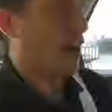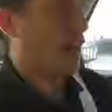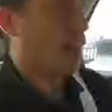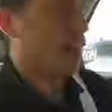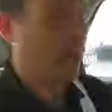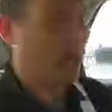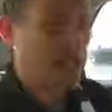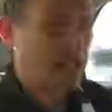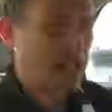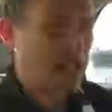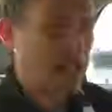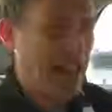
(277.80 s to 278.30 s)
I
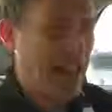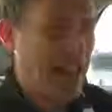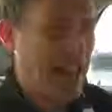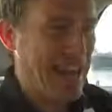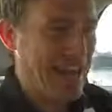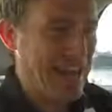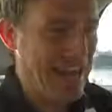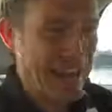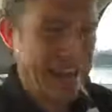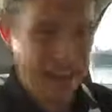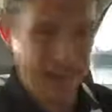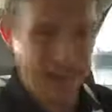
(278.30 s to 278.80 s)
felt it a
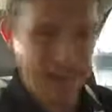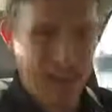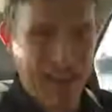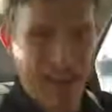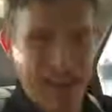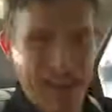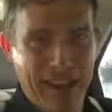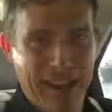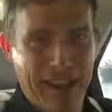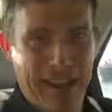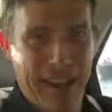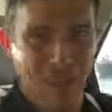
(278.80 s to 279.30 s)
little
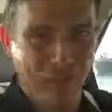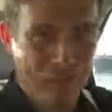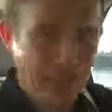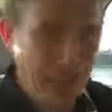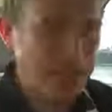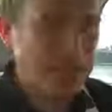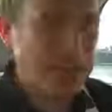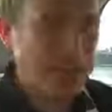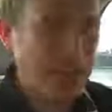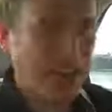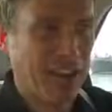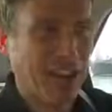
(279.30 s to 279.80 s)
bit. I
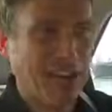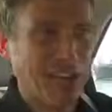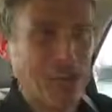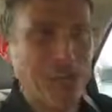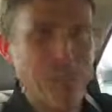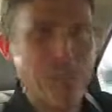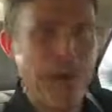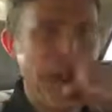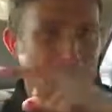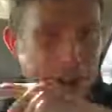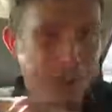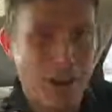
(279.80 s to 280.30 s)
felt it like the
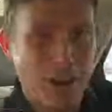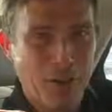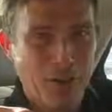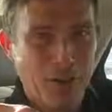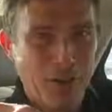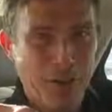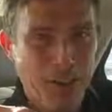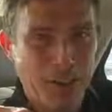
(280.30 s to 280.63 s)
manhole